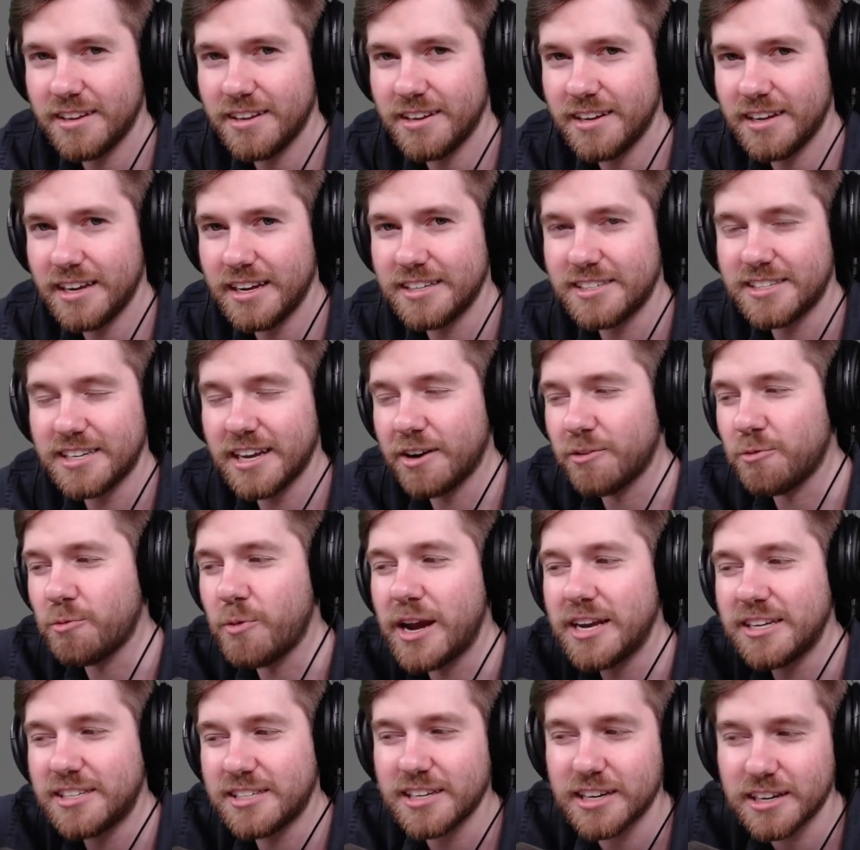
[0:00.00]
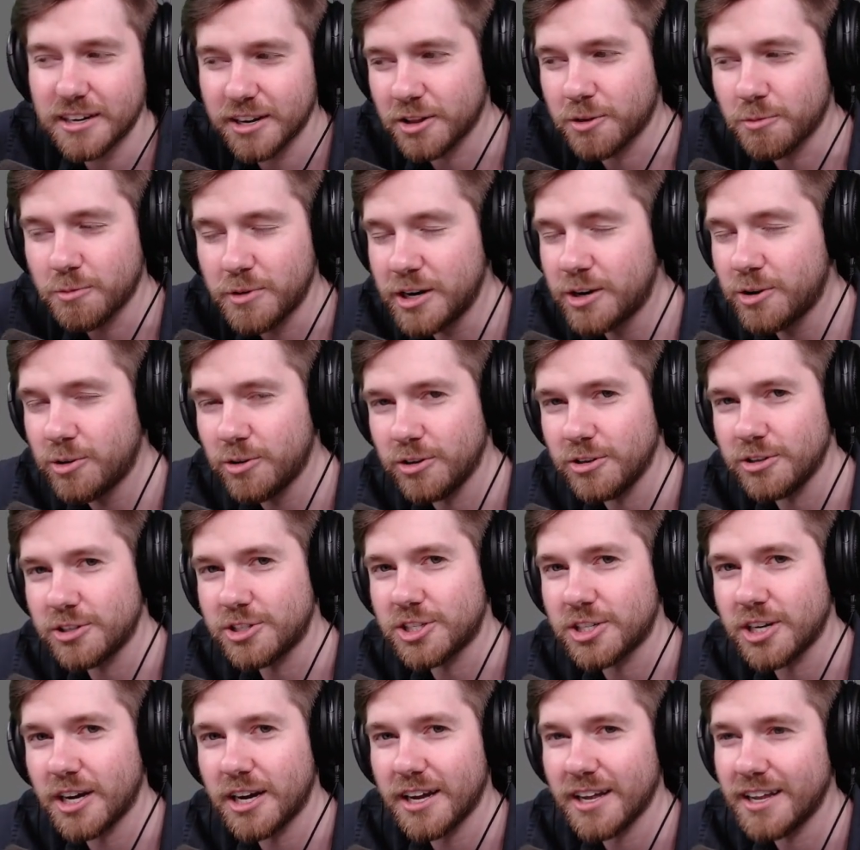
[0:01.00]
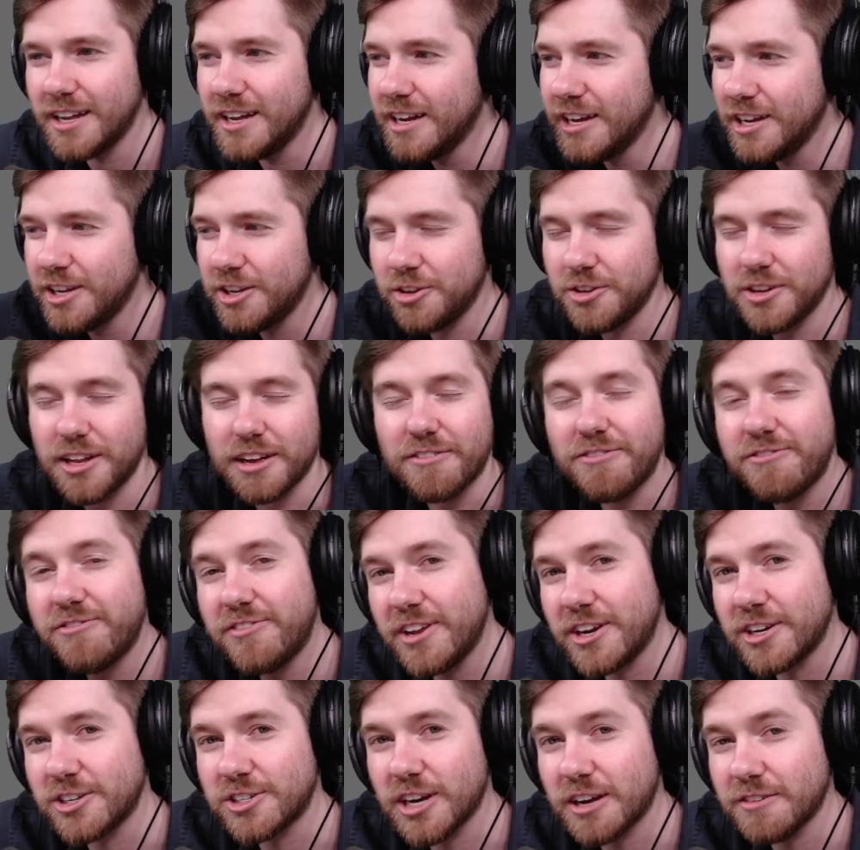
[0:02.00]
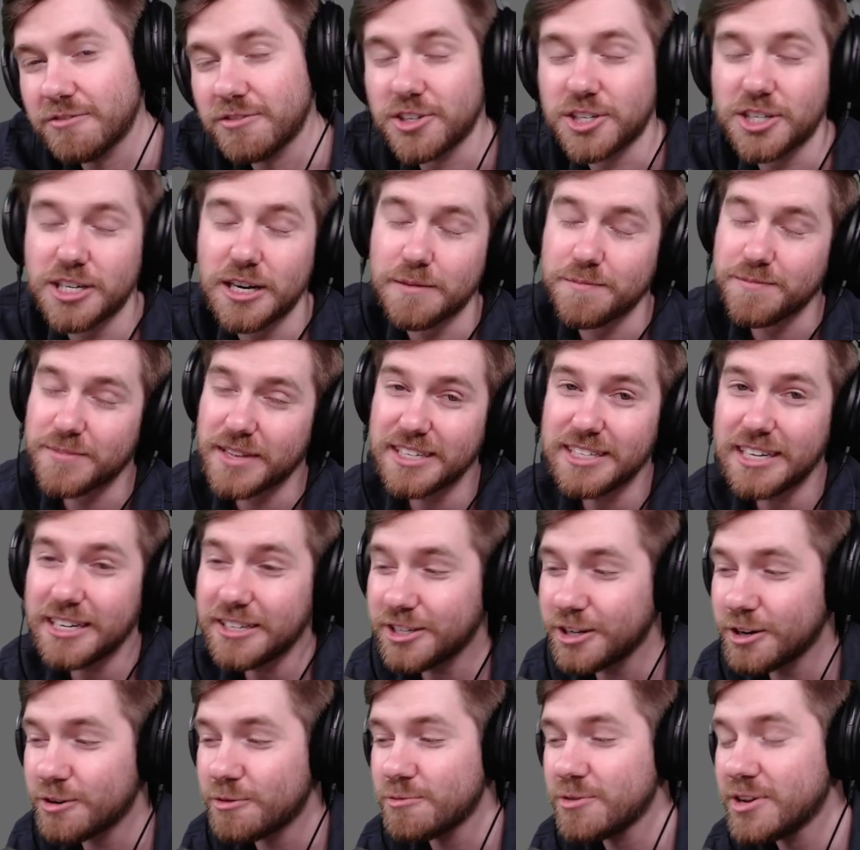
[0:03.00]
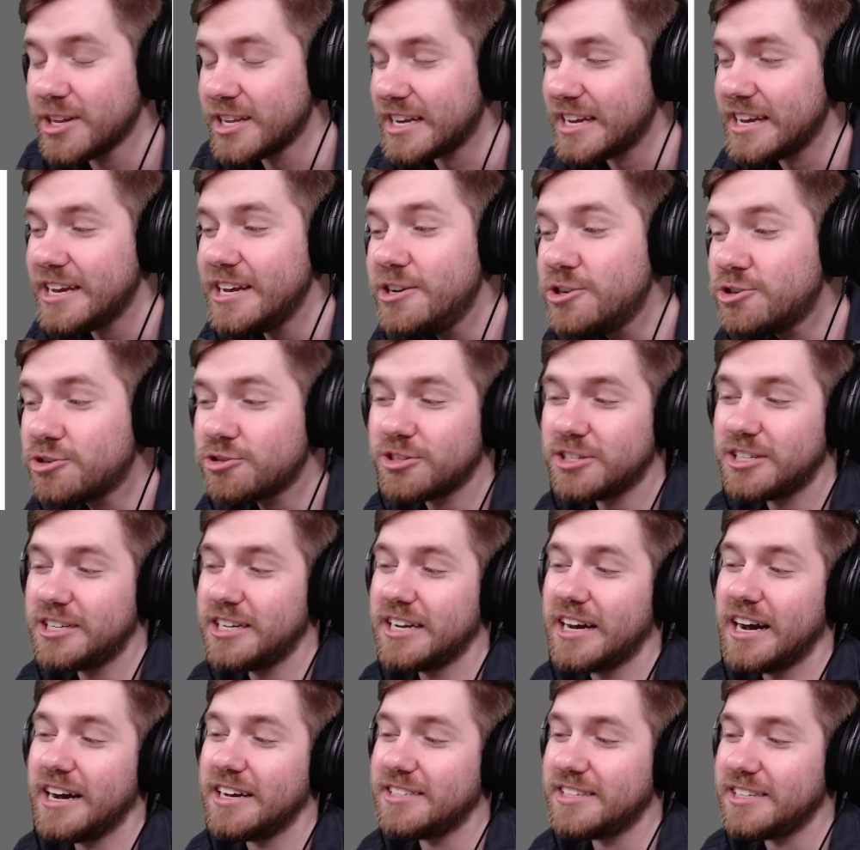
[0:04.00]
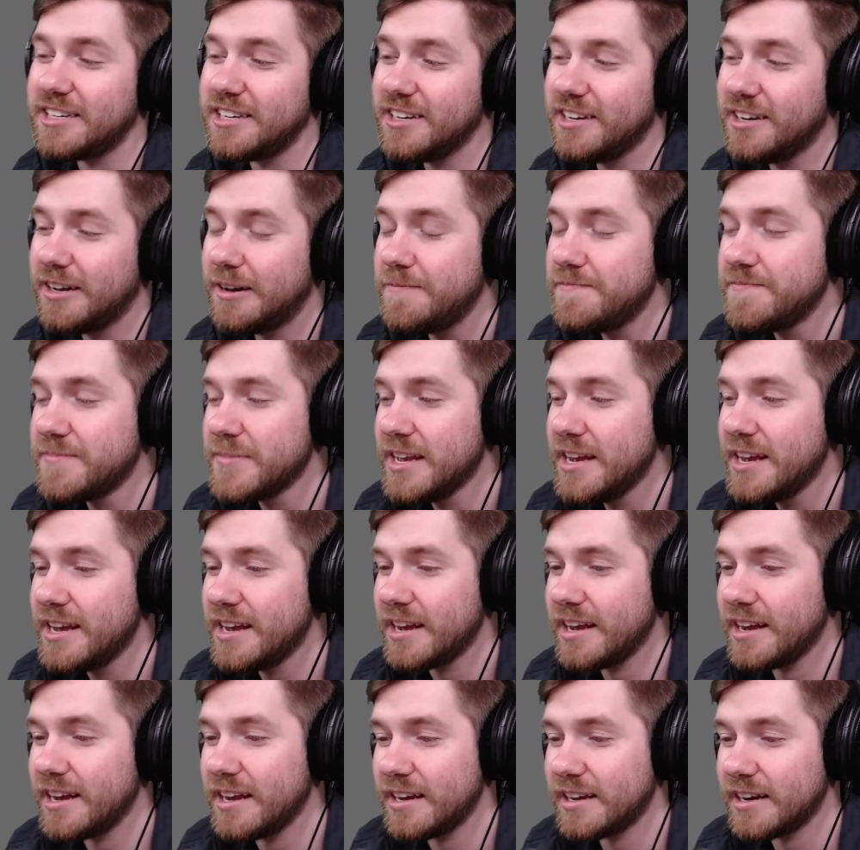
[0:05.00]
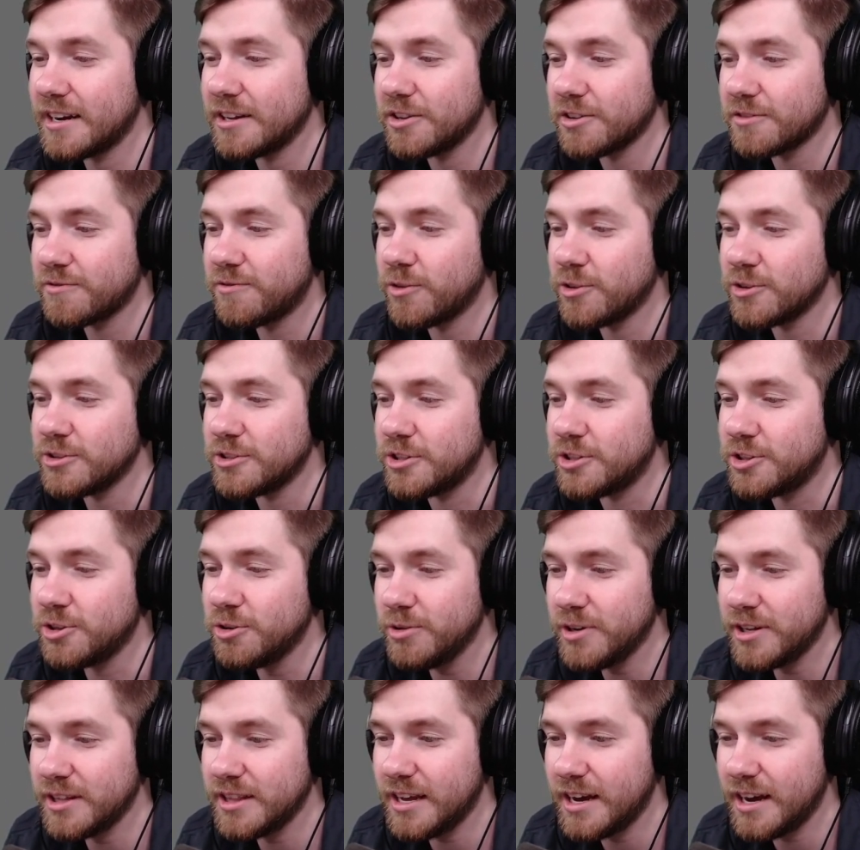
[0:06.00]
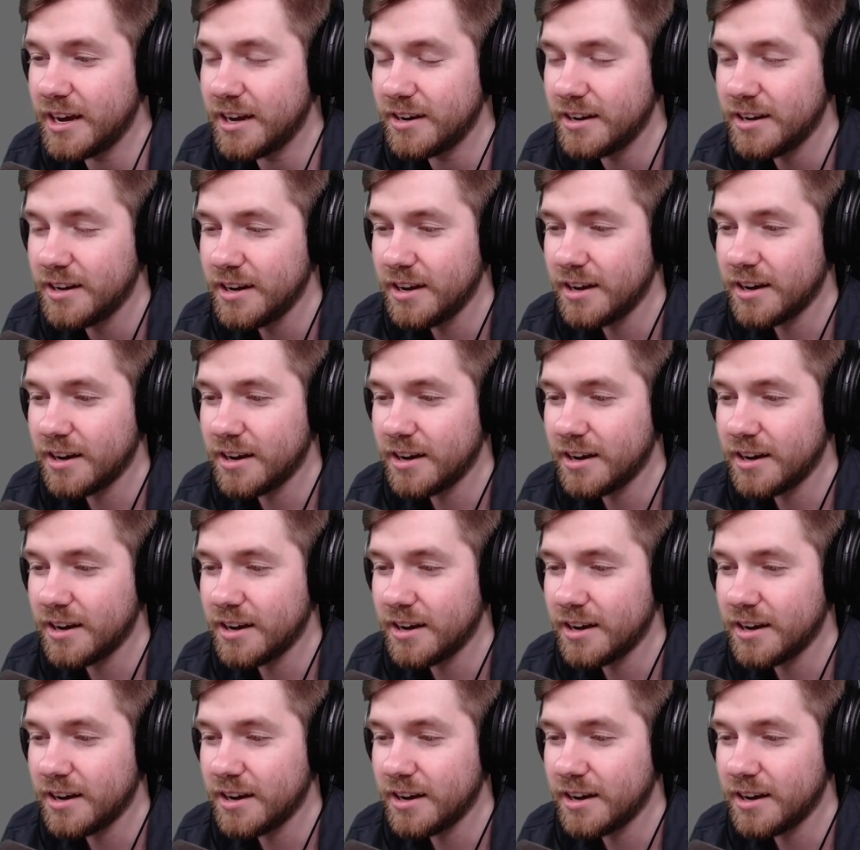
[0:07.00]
instead of wasting another recoilless shot, you like finish off the ship. That's actually a really interesting idea, and I look forward to doing that.